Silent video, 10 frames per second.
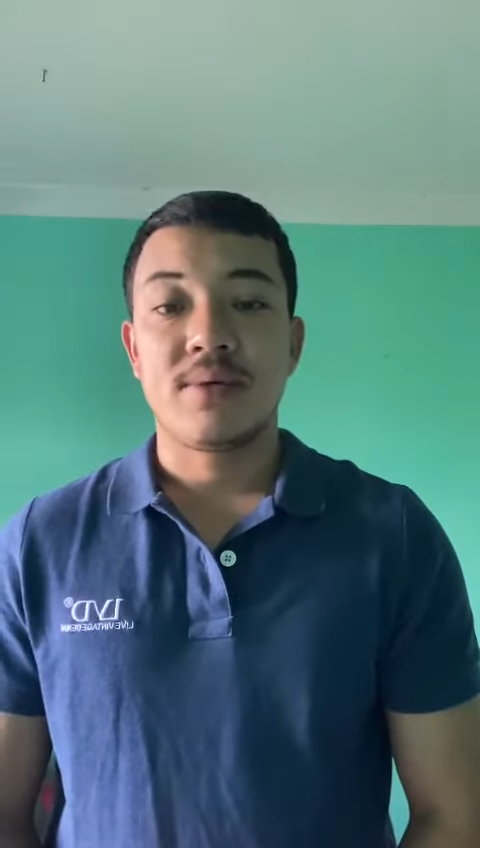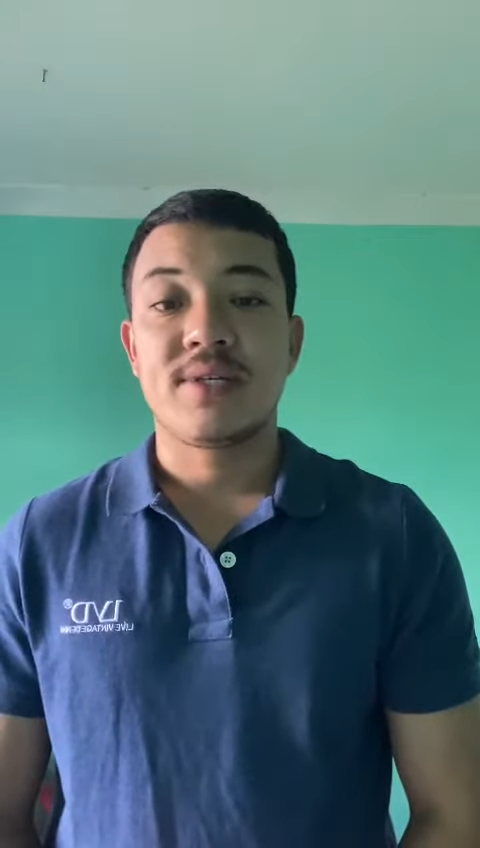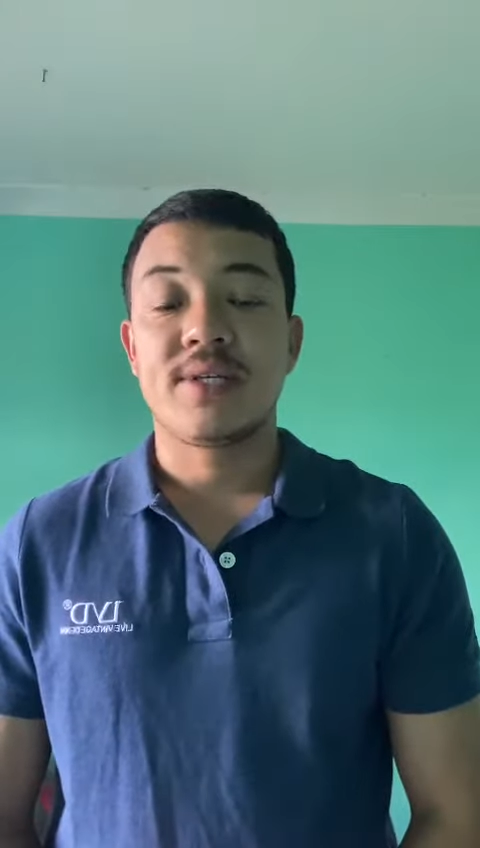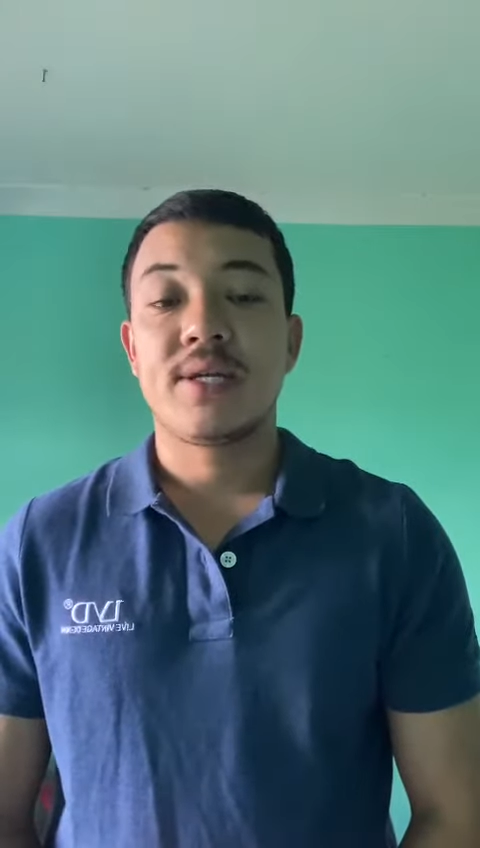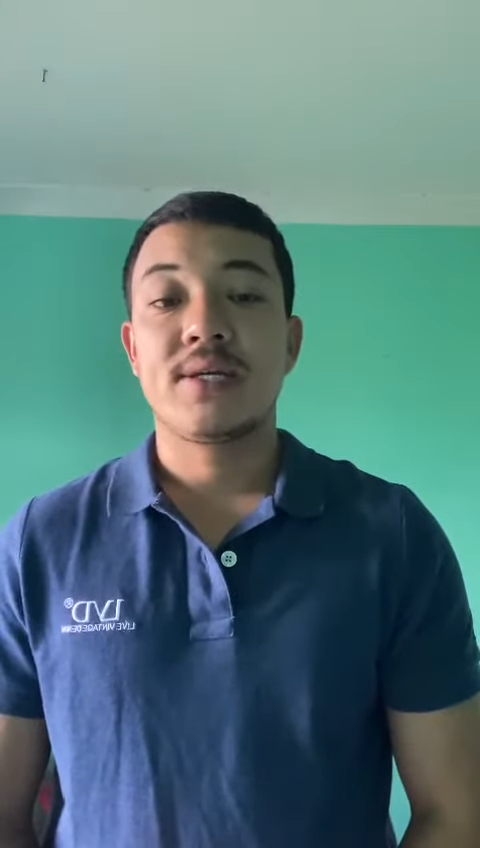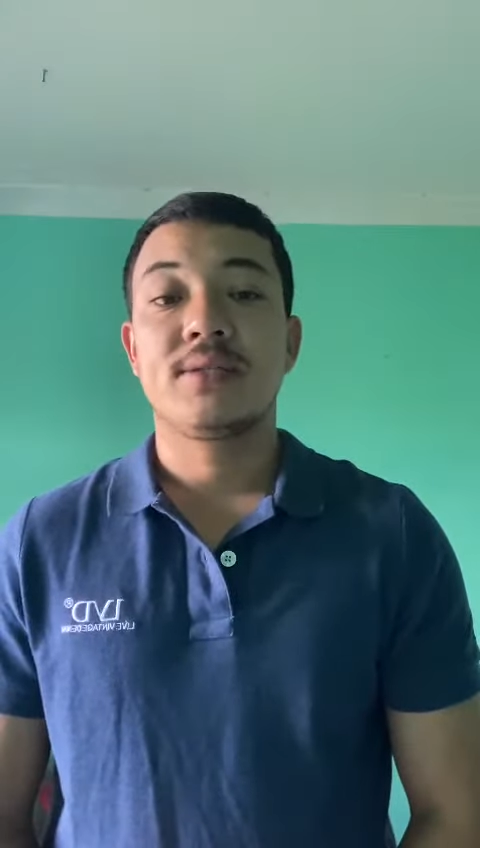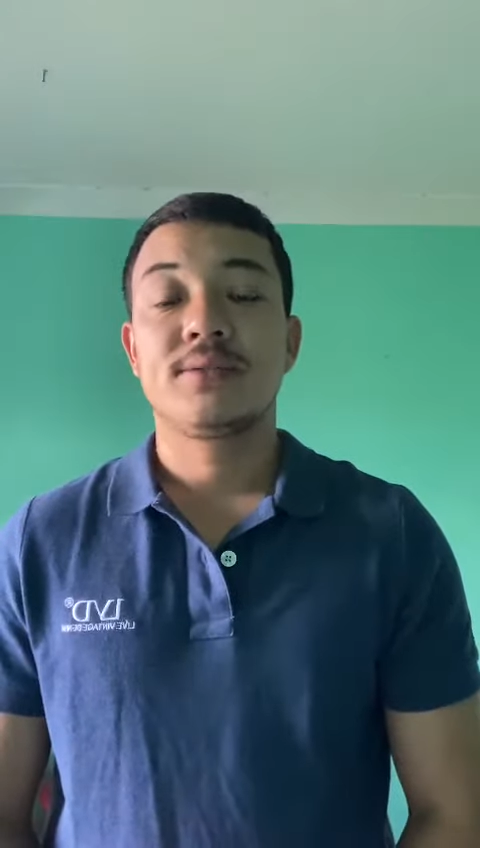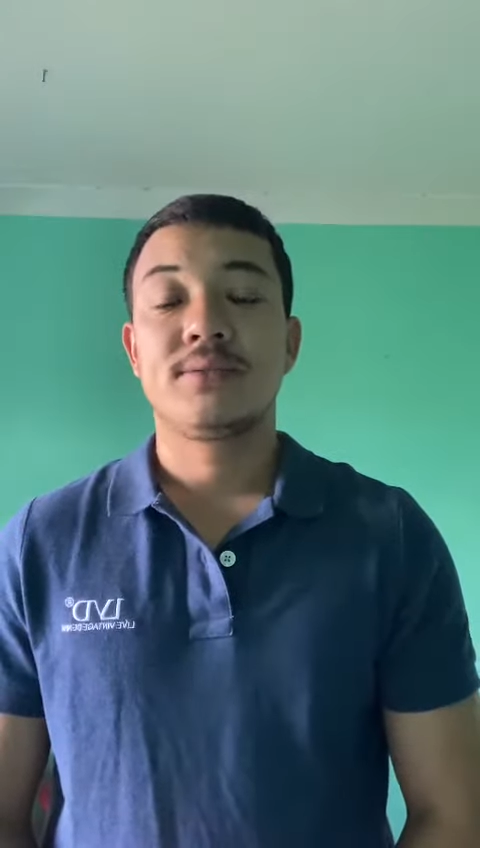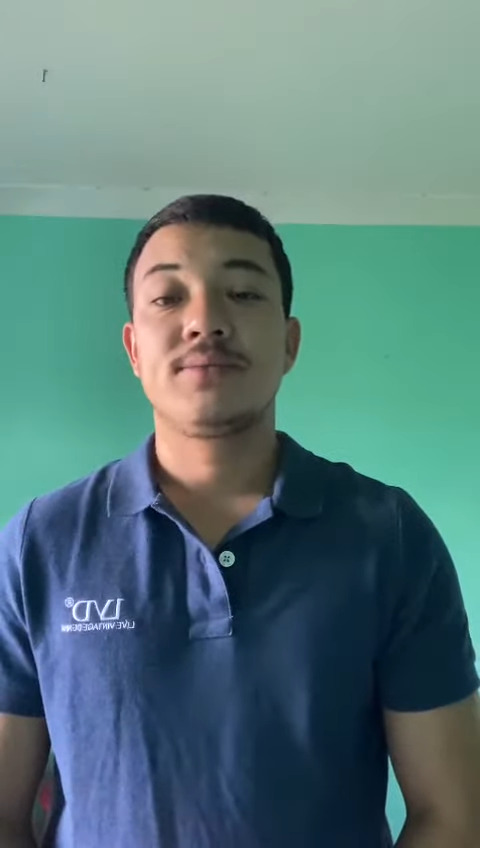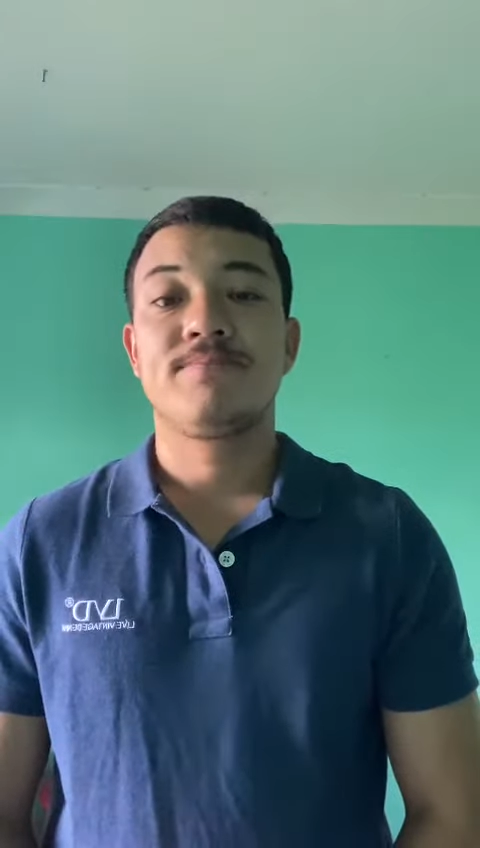setting,
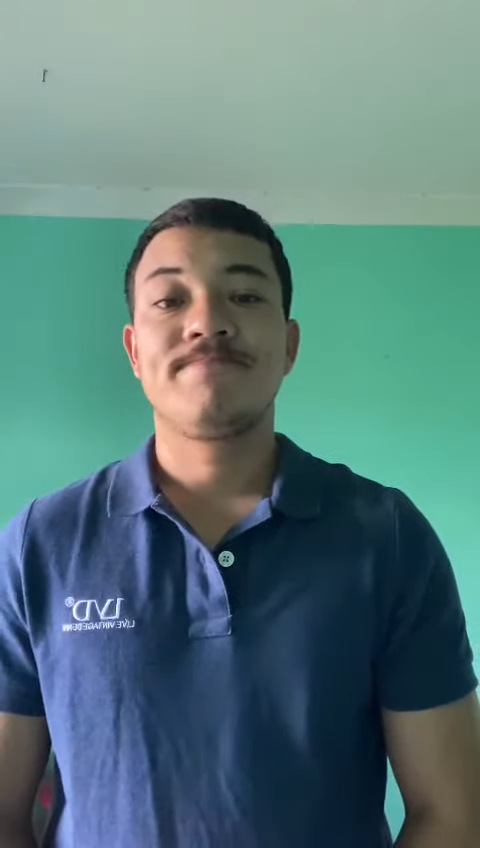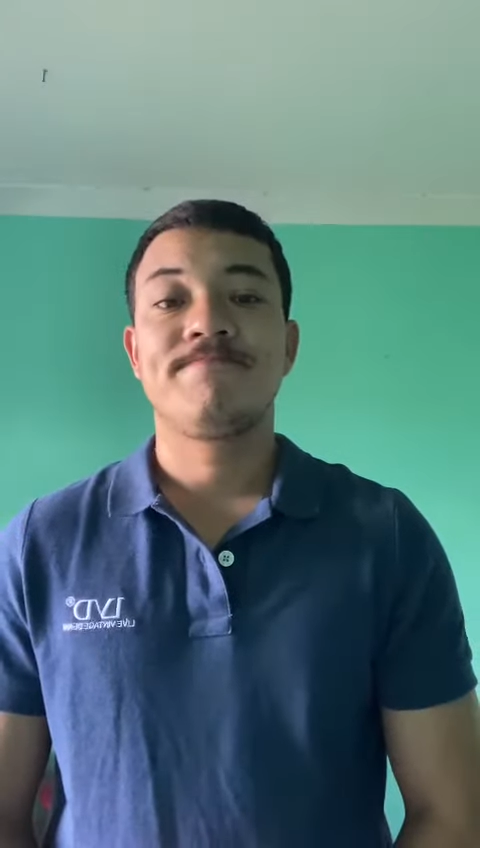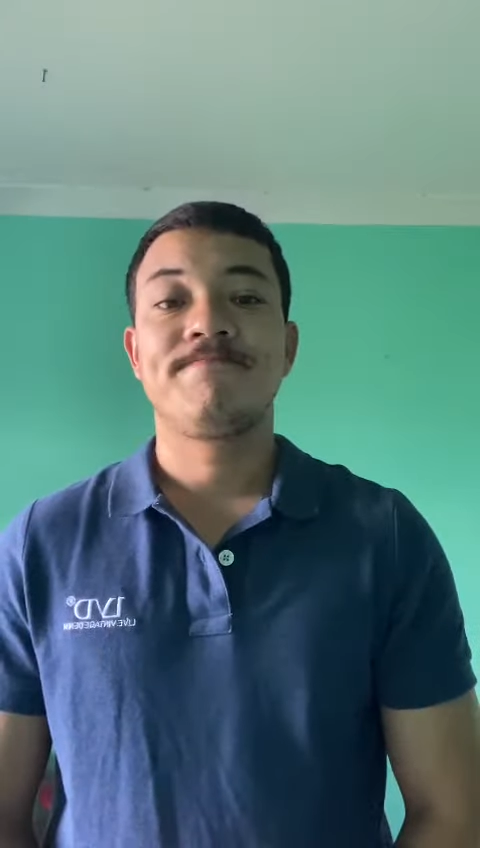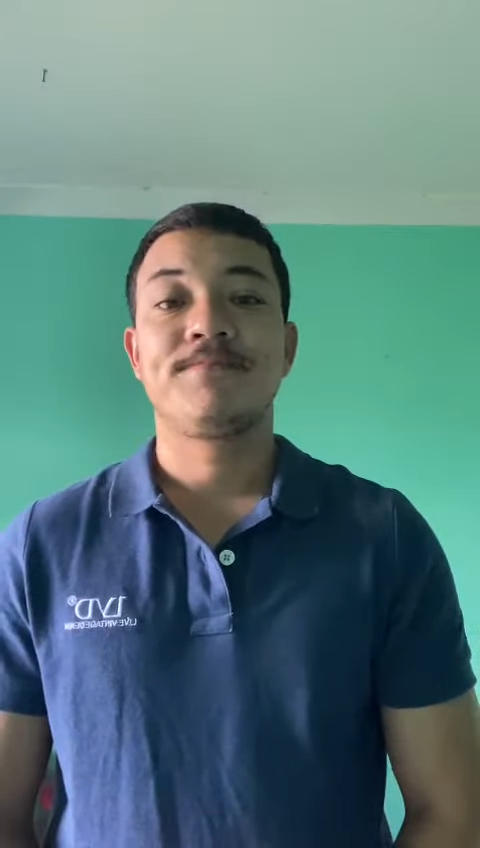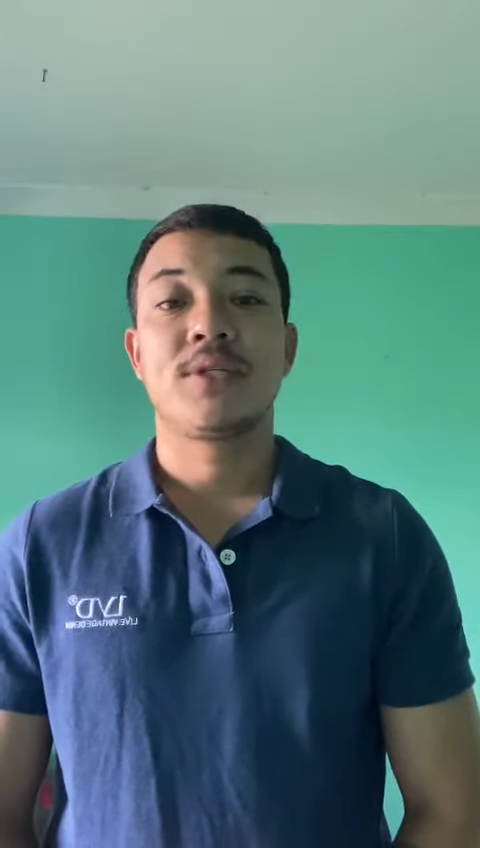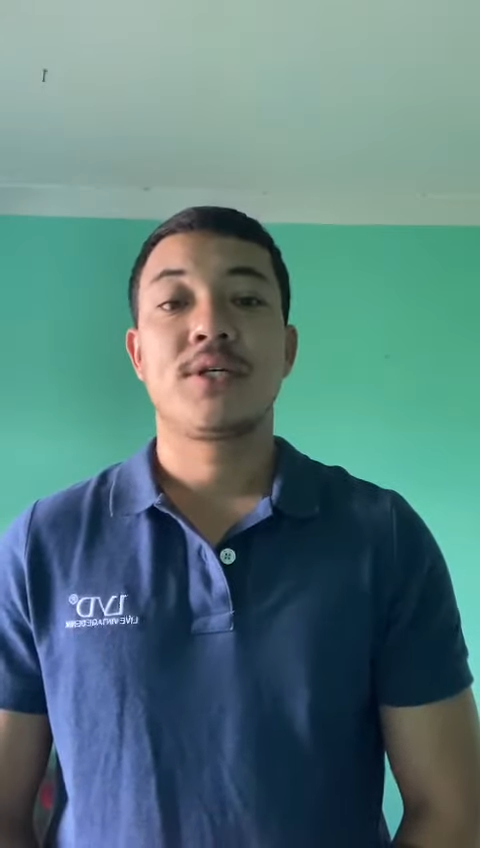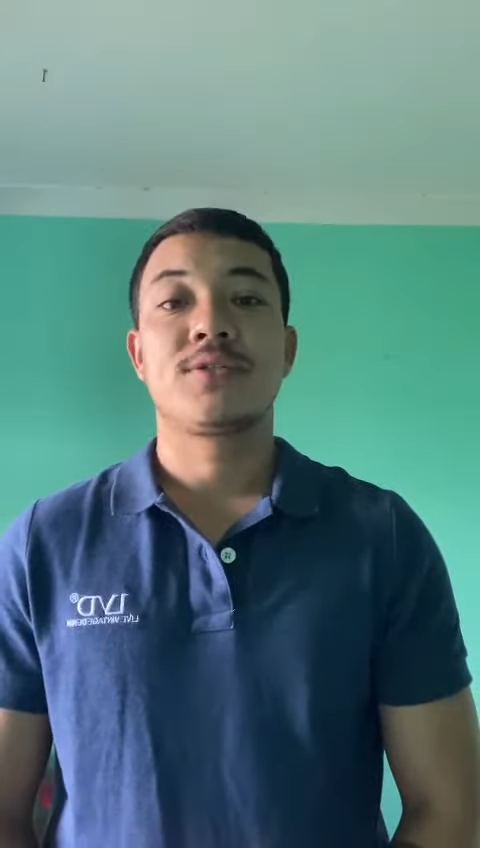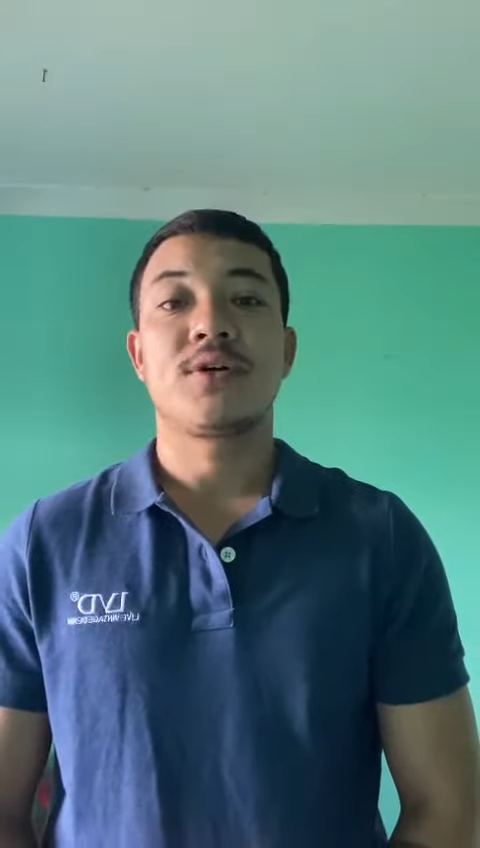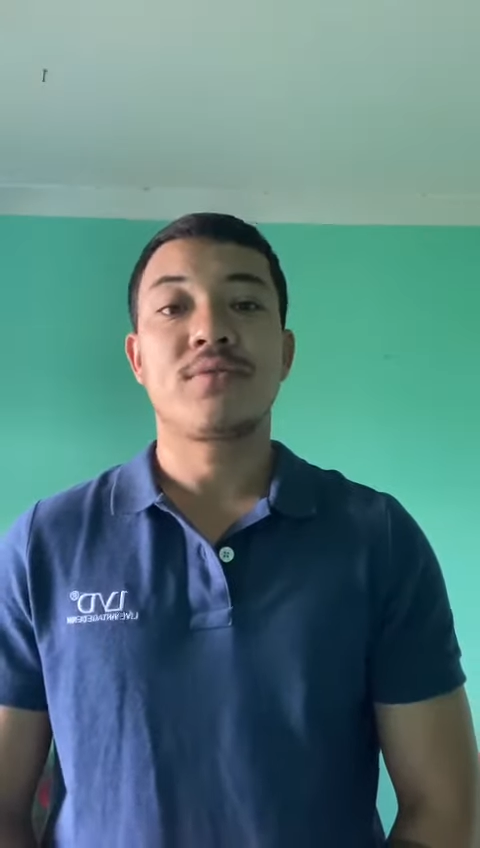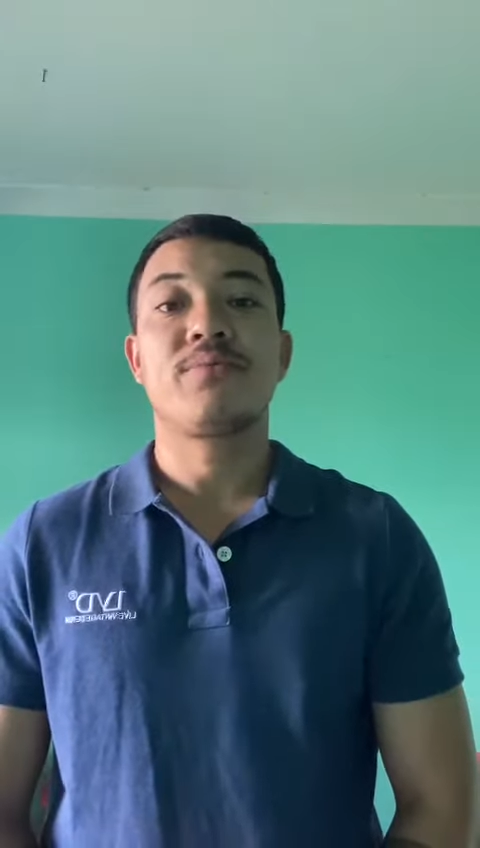
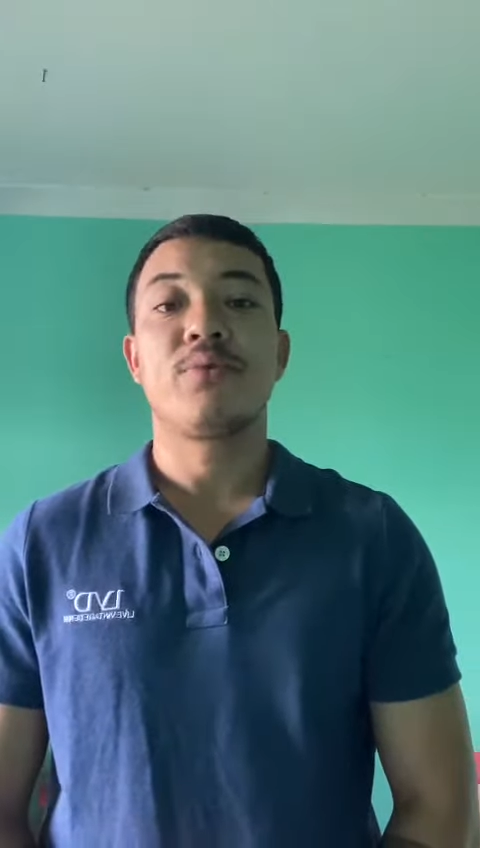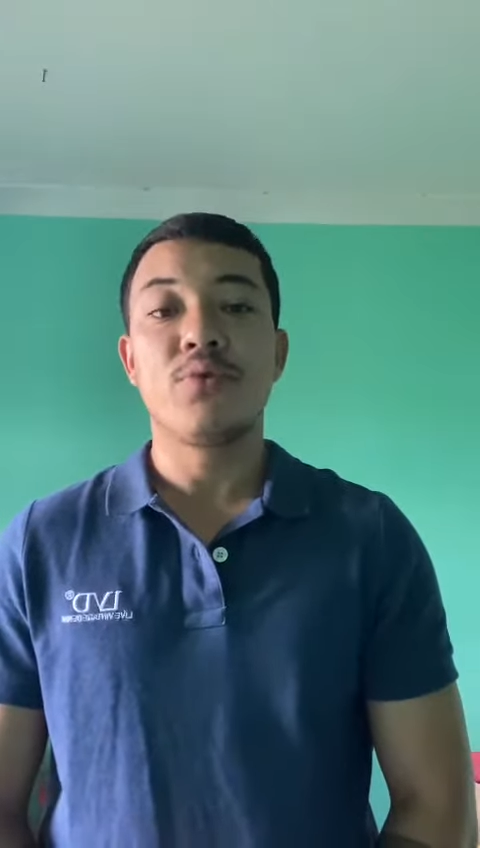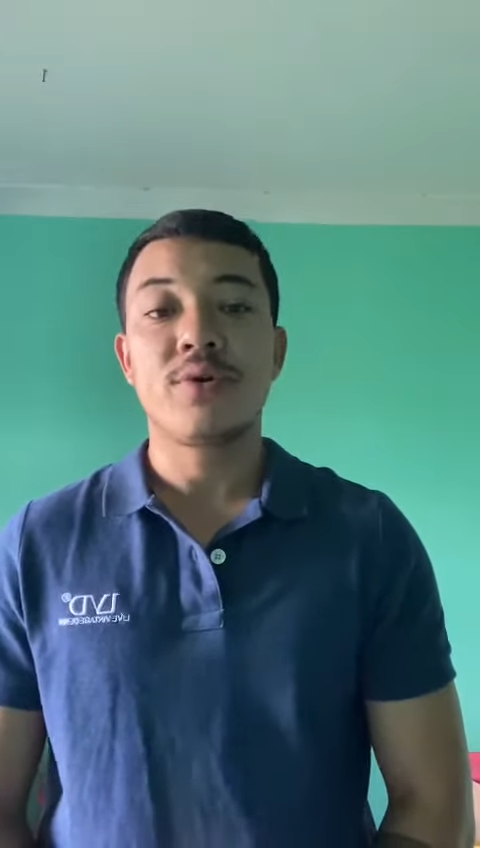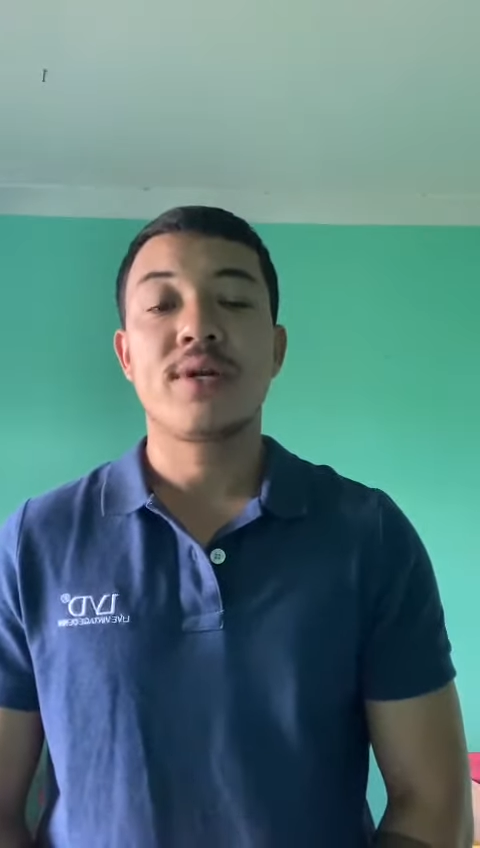serve food